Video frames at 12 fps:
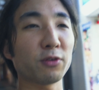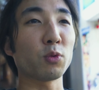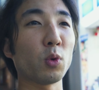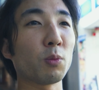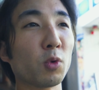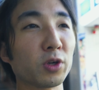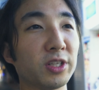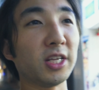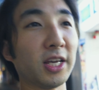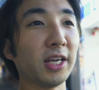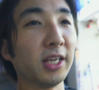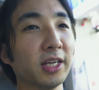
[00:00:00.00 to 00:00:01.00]
it for one more
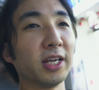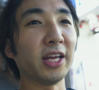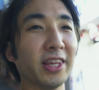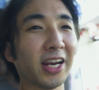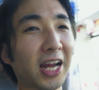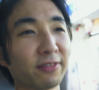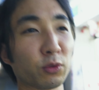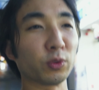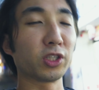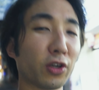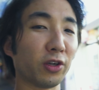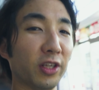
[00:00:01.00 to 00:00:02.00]
day, and then I have to
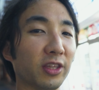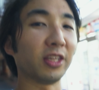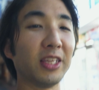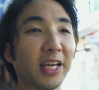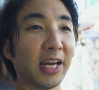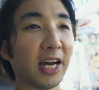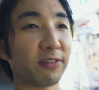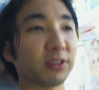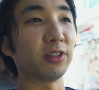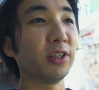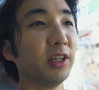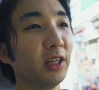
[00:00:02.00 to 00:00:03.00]
return it the day
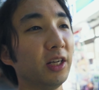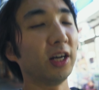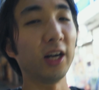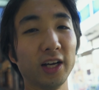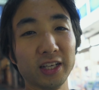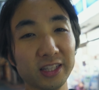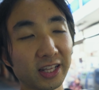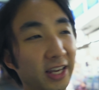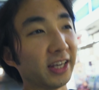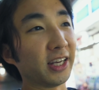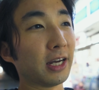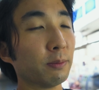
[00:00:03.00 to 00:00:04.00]
after in the
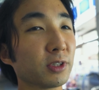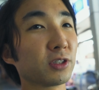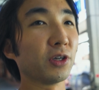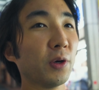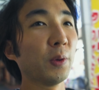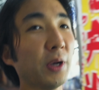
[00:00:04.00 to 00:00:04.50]
AM, so